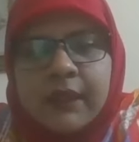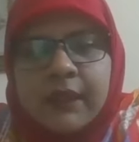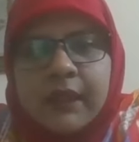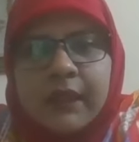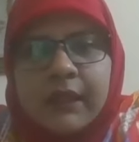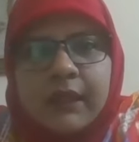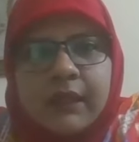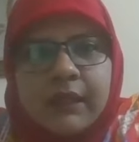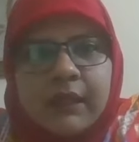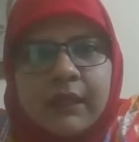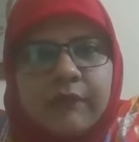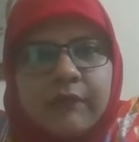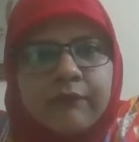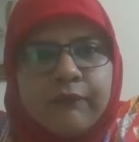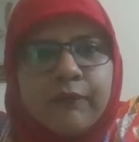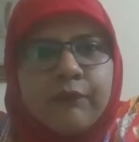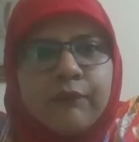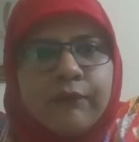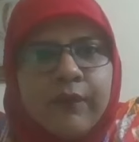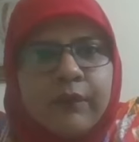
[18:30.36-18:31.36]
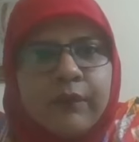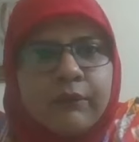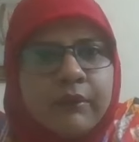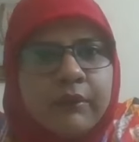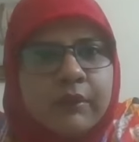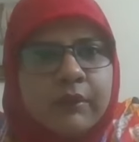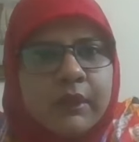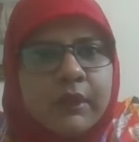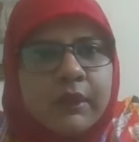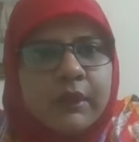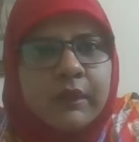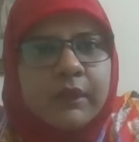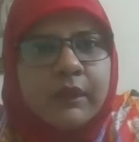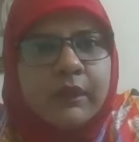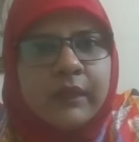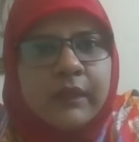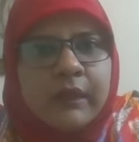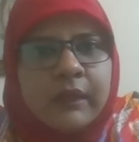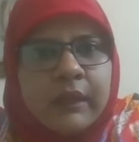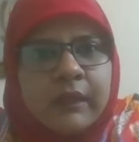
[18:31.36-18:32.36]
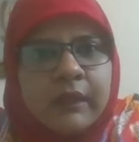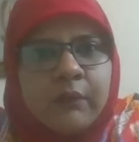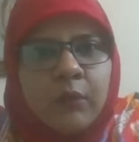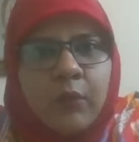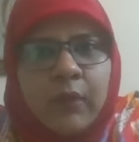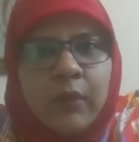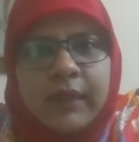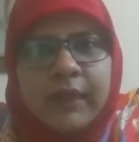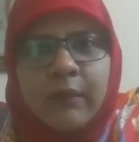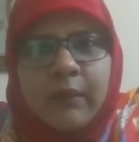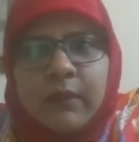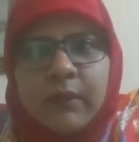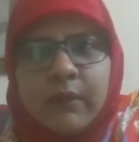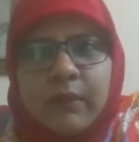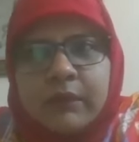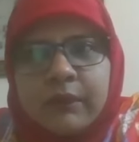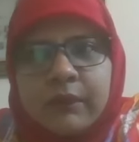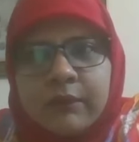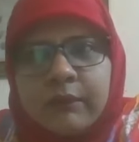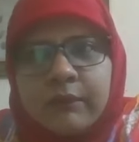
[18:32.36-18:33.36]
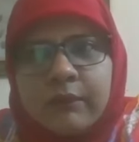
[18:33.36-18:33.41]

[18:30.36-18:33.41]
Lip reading: And if you found, in whatever